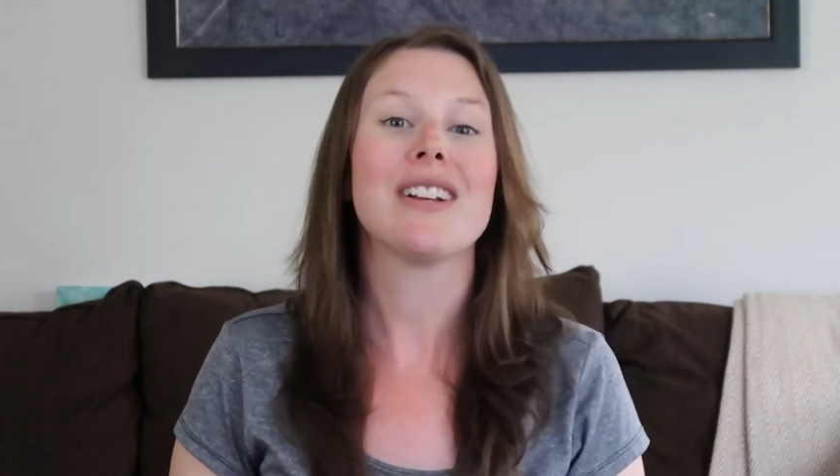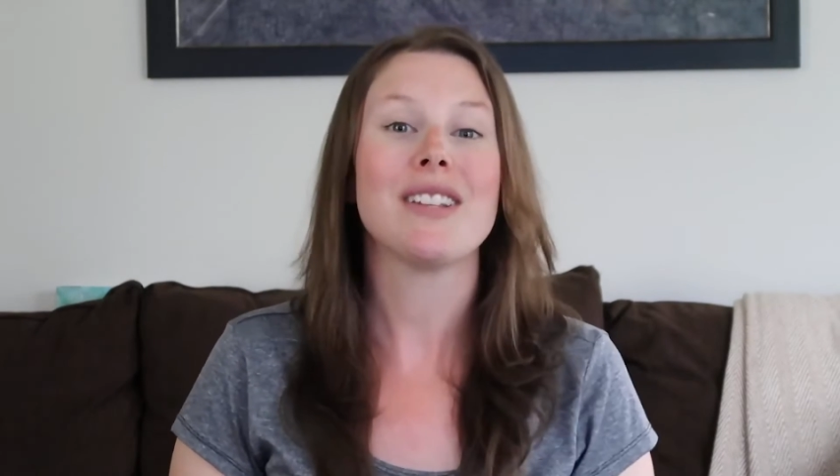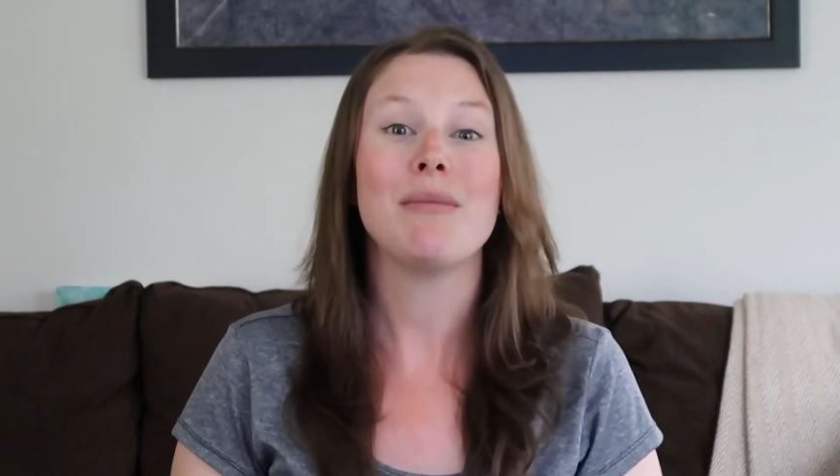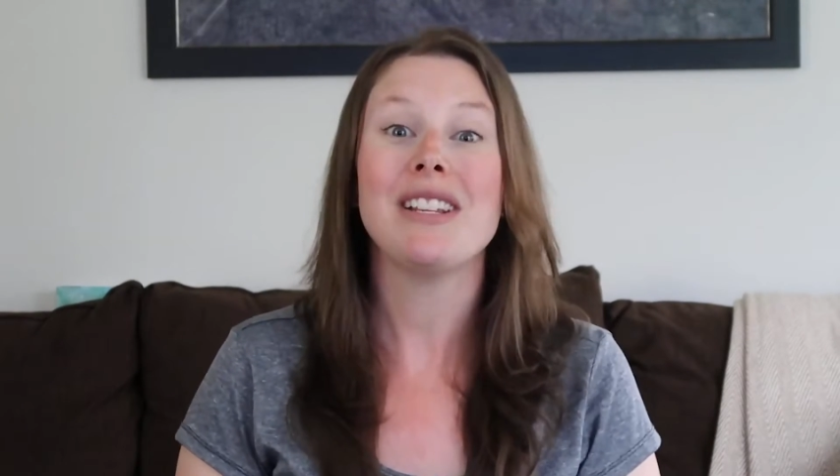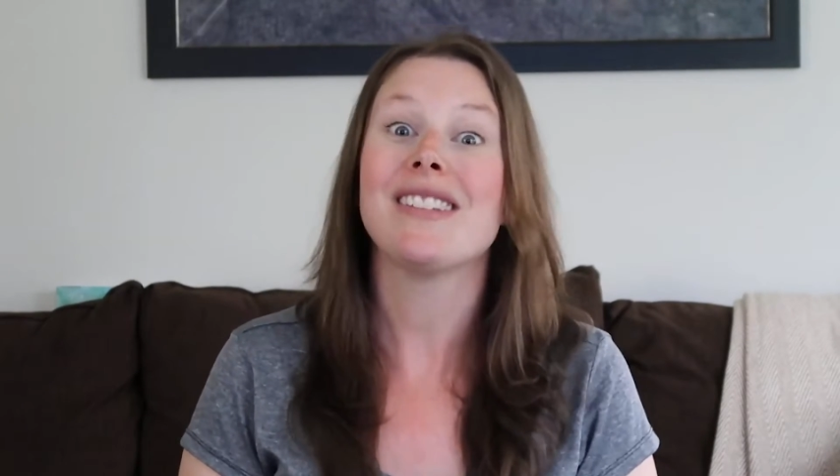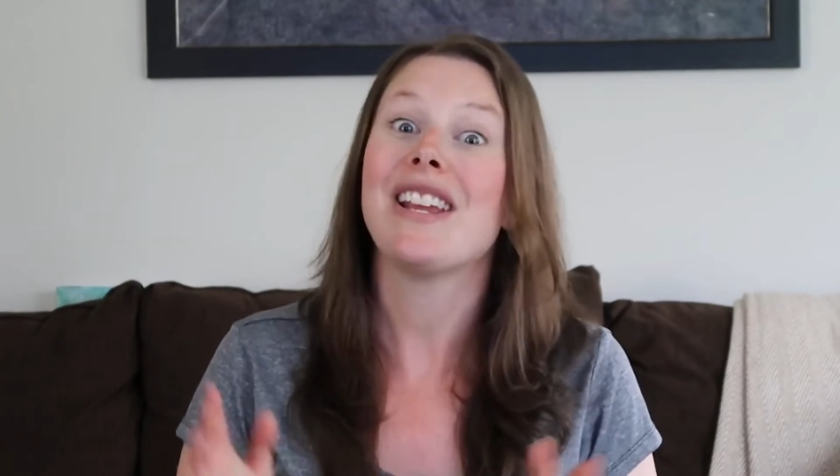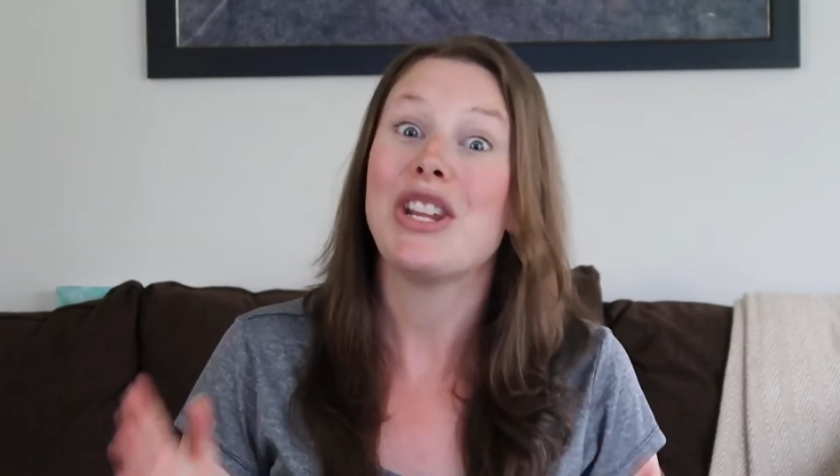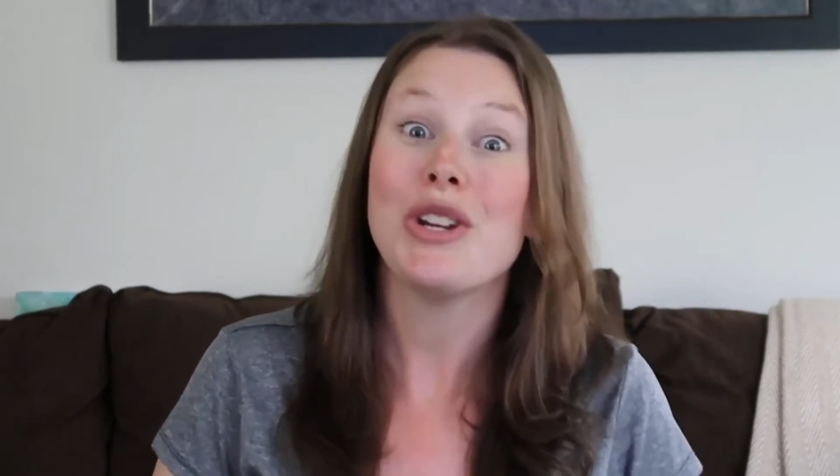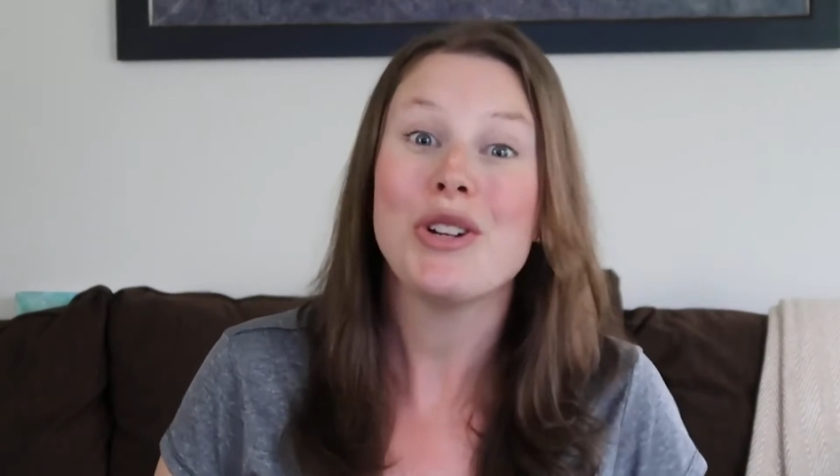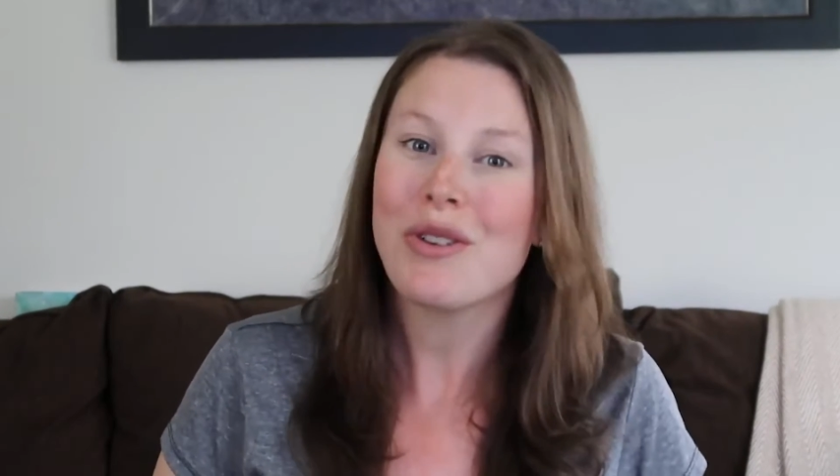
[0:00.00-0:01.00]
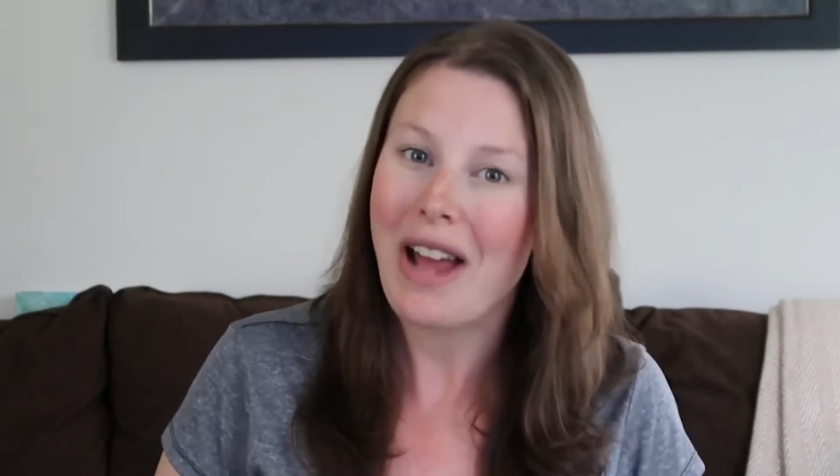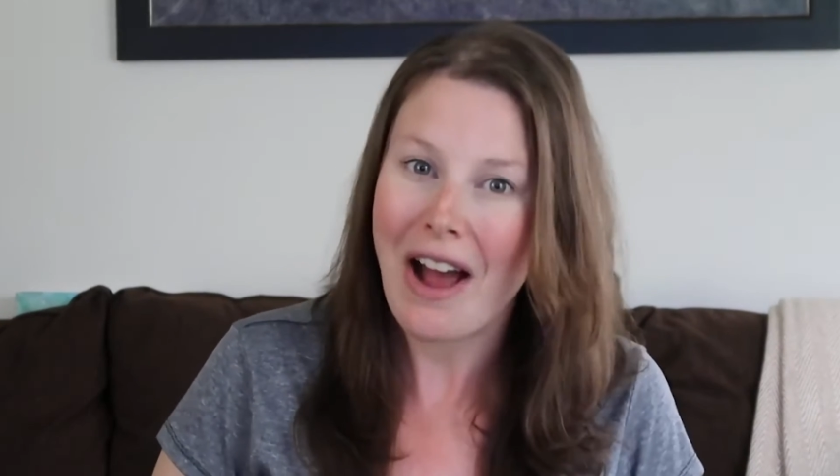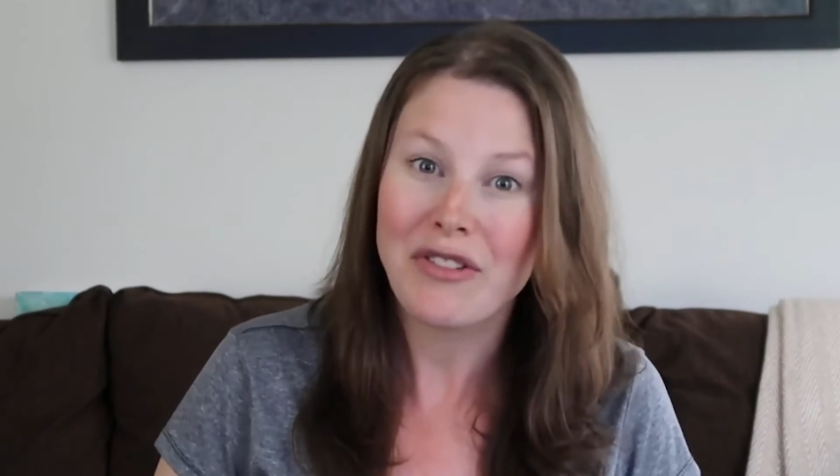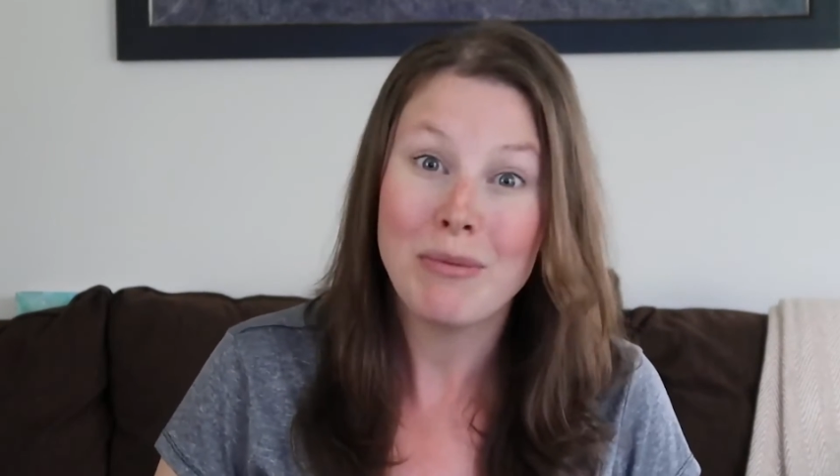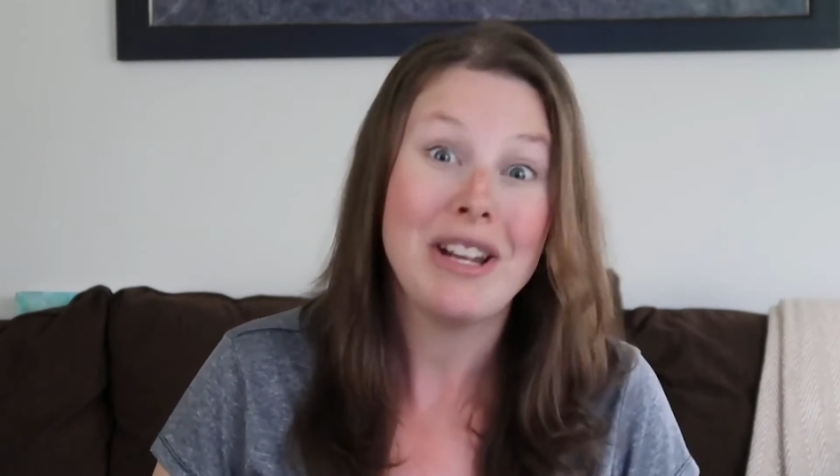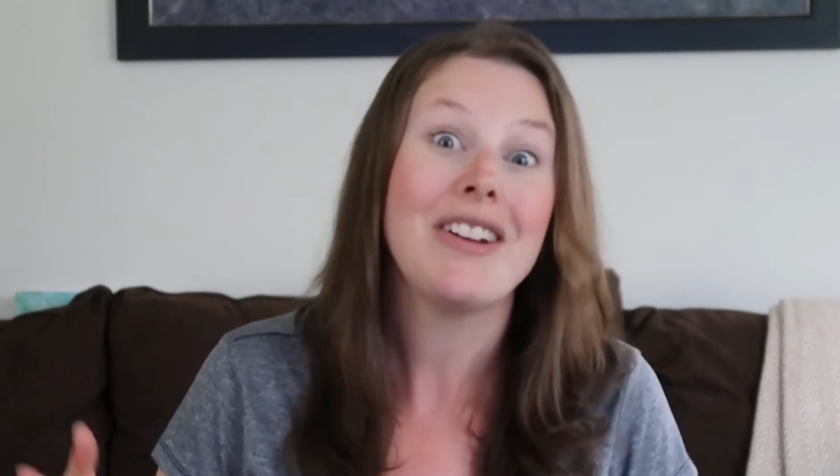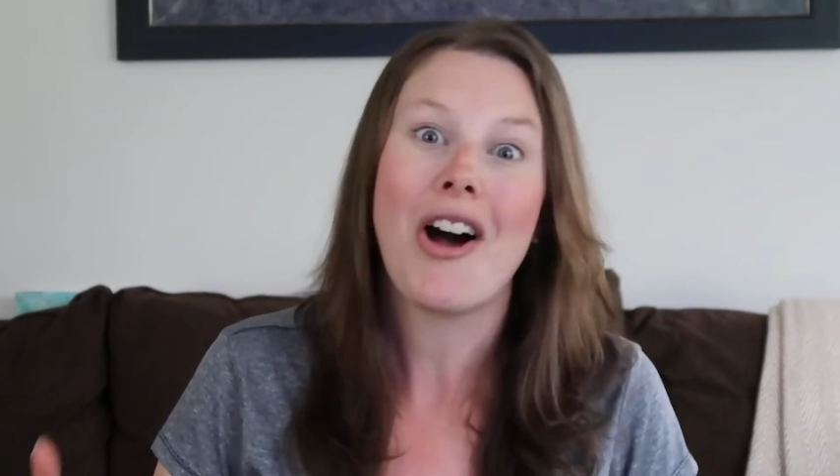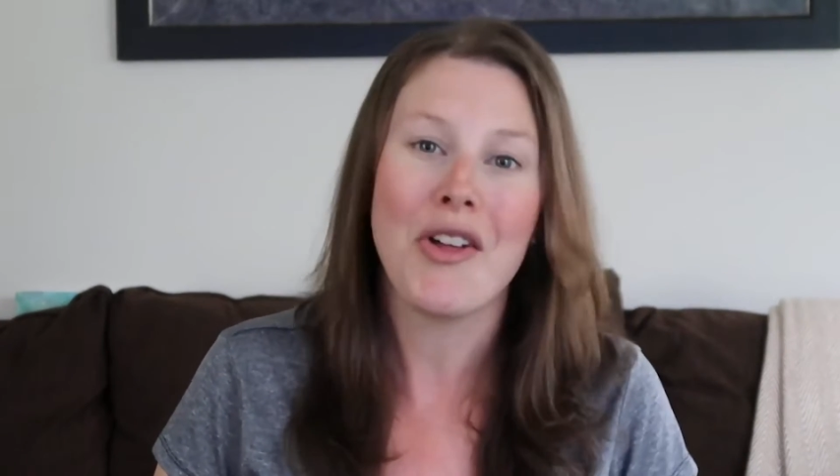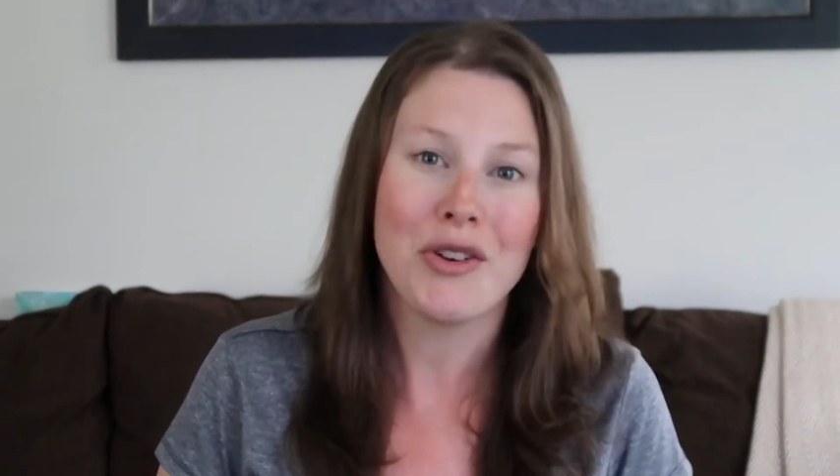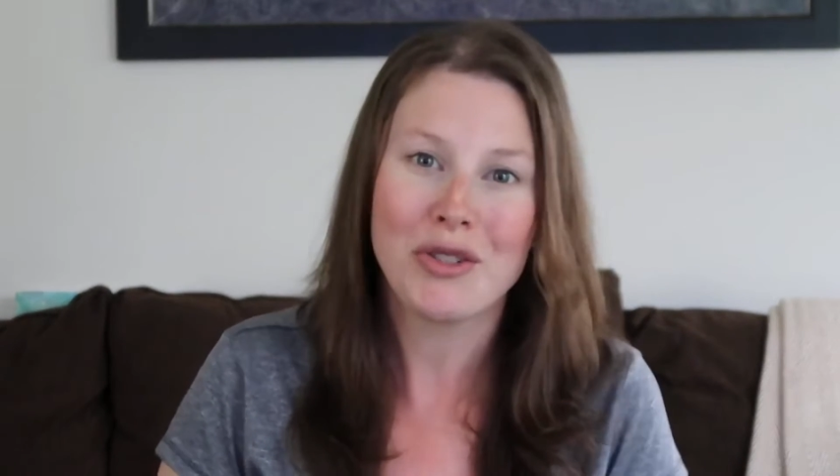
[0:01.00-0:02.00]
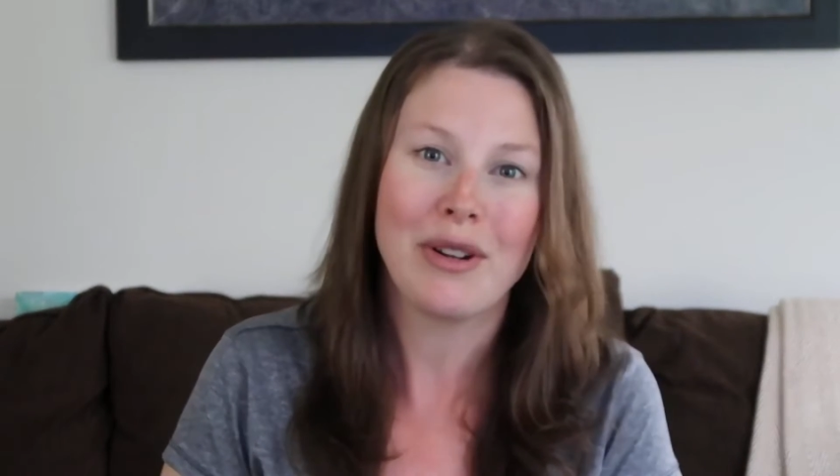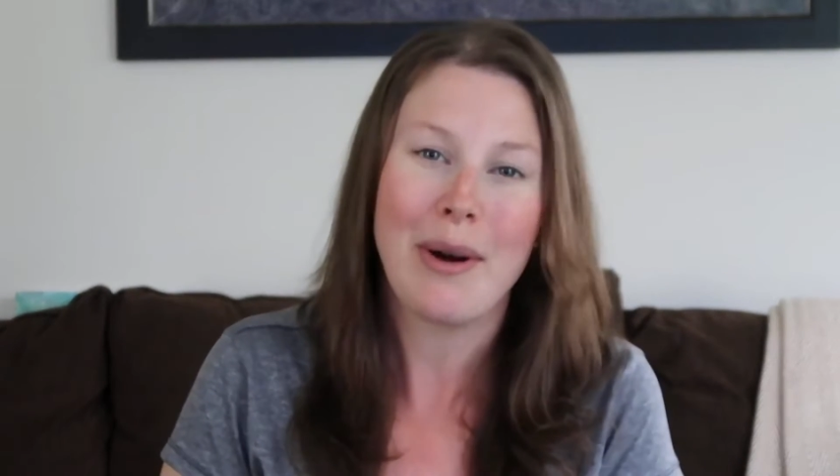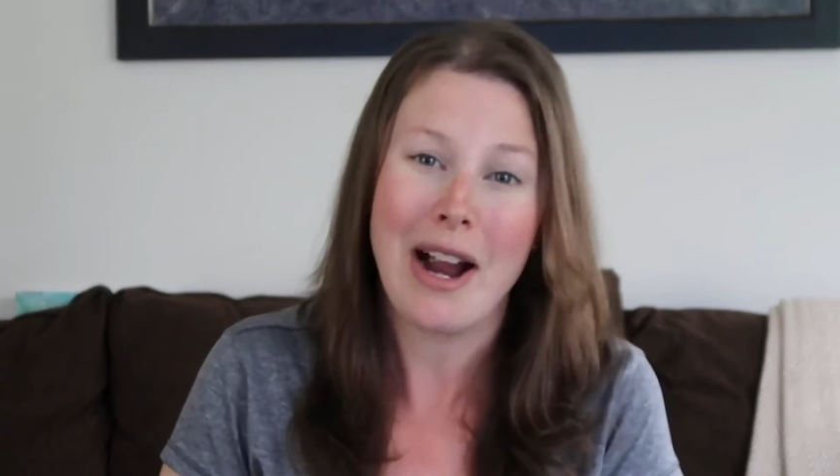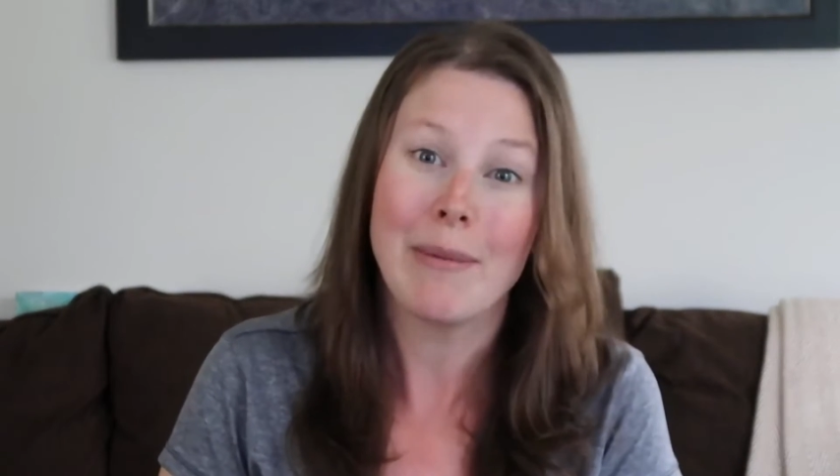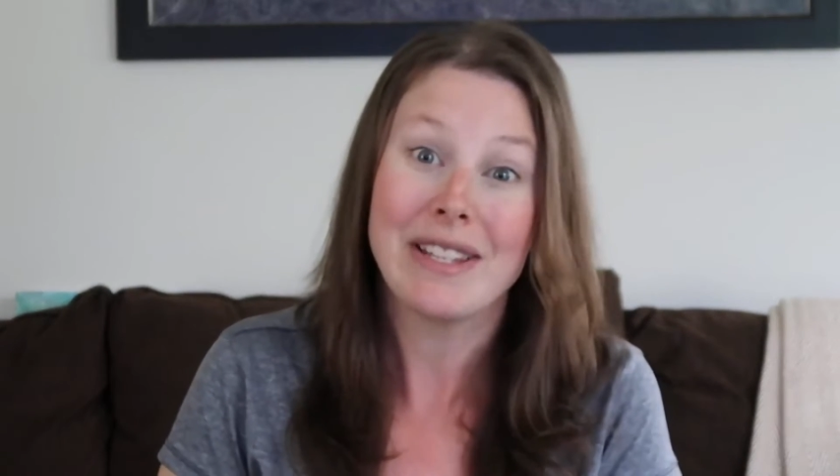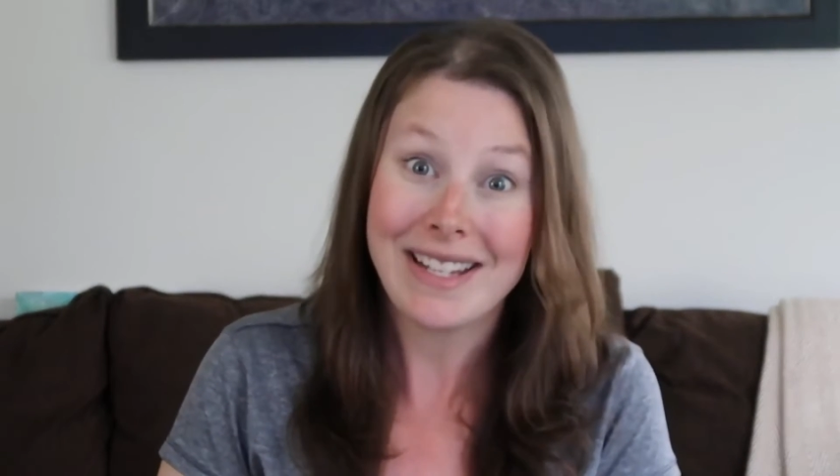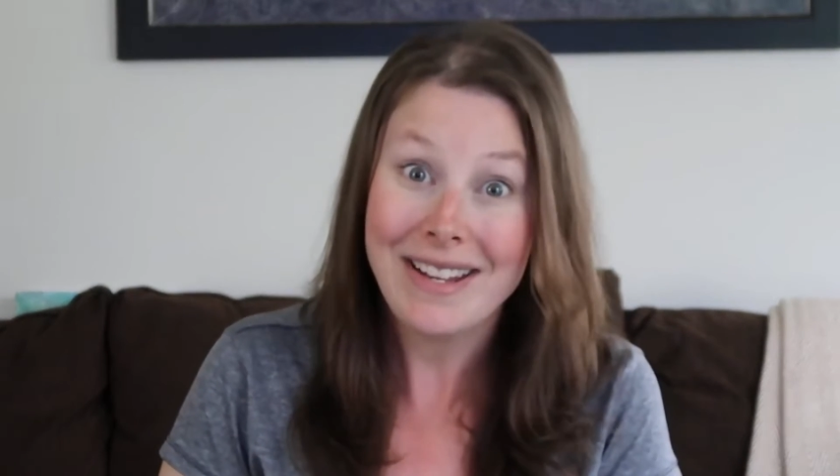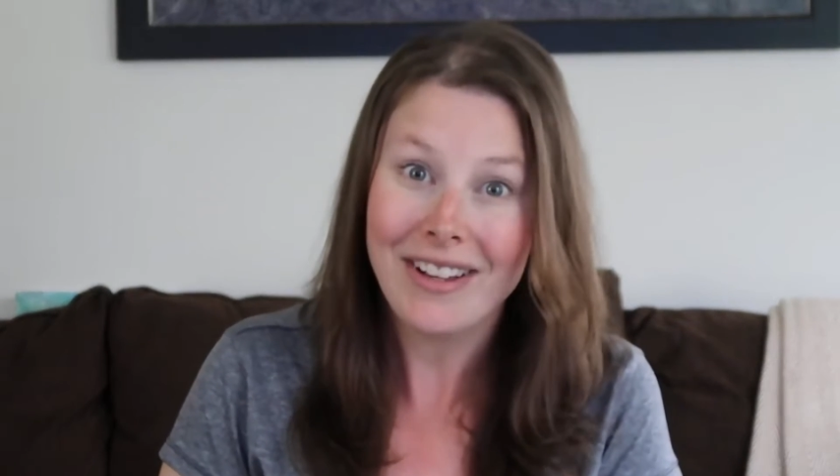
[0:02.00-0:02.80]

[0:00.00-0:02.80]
because it means that you don't have to meet all those requirements